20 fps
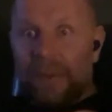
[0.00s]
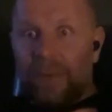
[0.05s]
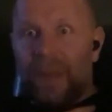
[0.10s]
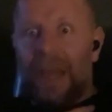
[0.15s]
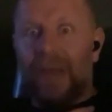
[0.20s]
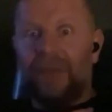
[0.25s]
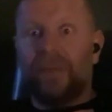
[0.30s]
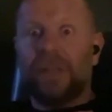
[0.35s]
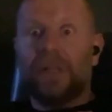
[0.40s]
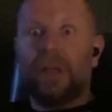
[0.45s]
We
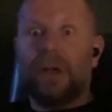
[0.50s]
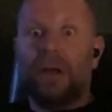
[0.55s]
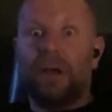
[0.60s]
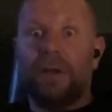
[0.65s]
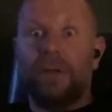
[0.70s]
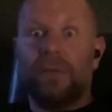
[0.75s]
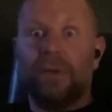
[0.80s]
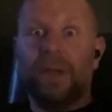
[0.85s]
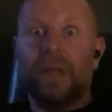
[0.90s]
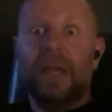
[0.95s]
have a
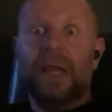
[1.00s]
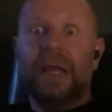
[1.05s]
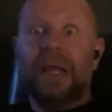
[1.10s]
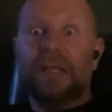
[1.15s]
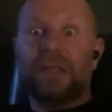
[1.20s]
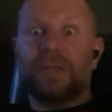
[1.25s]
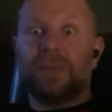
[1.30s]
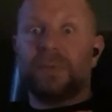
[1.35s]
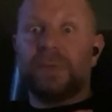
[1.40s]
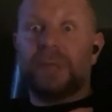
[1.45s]
lot of
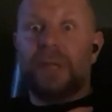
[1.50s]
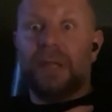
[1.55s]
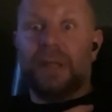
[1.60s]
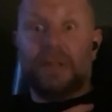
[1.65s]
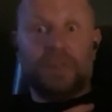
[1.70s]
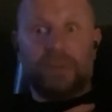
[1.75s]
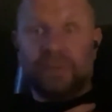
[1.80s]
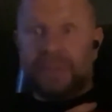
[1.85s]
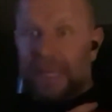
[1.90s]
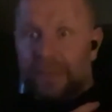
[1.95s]

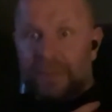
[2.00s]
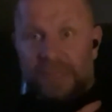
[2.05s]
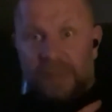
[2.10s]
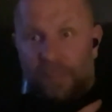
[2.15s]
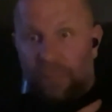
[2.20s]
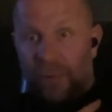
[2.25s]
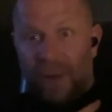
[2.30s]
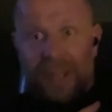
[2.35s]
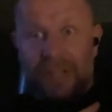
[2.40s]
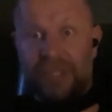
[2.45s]
sometimes
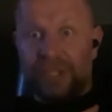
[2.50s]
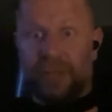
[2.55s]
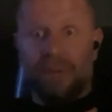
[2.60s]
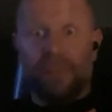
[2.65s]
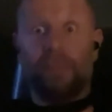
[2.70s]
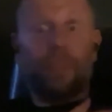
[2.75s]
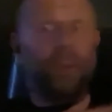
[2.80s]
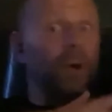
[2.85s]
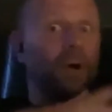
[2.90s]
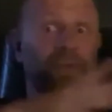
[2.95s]

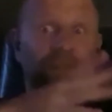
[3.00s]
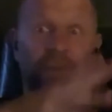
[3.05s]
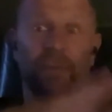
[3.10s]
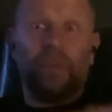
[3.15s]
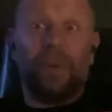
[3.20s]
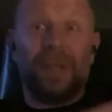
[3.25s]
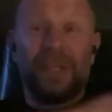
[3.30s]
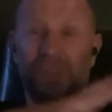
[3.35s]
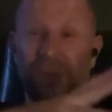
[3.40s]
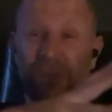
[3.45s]
depression, both
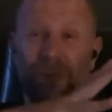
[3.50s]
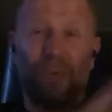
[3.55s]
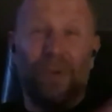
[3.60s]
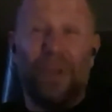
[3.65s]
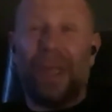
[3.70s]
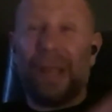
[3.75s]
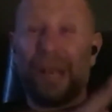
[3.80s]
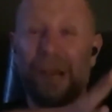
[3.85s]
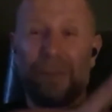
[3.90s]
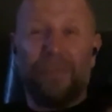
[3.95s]
of which are
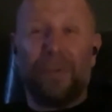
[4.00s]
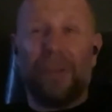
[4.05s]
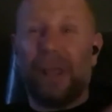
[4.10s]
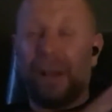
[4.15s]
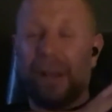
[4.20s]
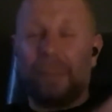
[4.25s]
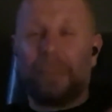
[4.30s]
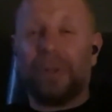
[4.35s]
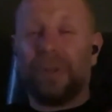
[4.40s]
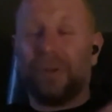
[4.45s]
really,
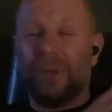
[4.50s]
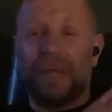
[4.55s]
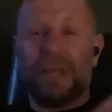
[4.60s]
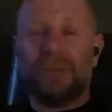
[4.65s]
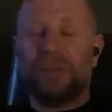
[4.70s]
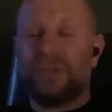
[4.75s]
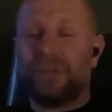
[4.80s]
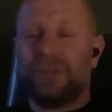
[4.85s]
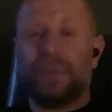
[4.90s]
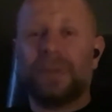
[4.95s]
really blunt
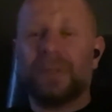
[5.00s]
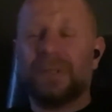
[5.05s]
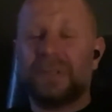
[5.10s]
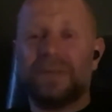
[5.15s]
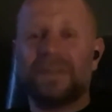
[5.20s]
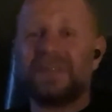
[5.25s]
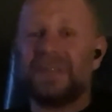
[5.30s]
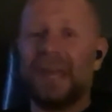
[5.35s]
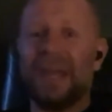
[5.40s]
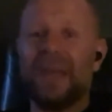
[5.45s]
instruments
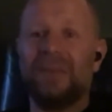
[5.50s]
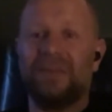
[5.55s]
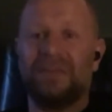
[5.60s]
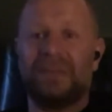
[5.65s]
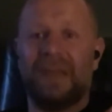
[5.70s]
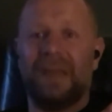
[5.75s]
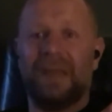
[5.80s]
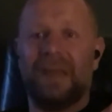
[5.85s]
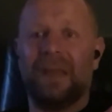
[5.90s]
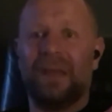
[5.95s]
of
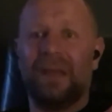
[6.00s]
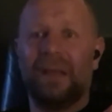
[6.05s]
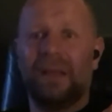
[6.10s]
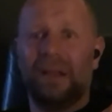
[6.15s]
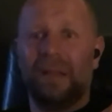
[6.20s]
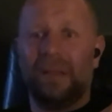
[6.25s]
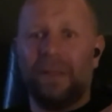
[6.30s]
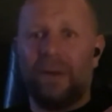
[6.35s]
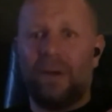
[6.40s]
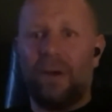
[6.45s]
safety.
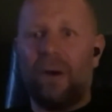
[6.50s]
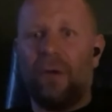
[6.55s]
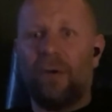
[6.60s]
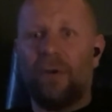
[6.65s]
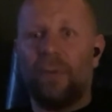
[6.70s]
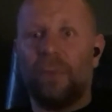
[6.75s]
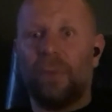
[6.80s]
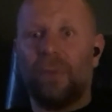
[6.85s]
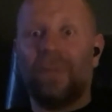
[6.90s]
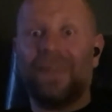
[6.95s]
They're
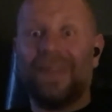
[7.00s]
horrible.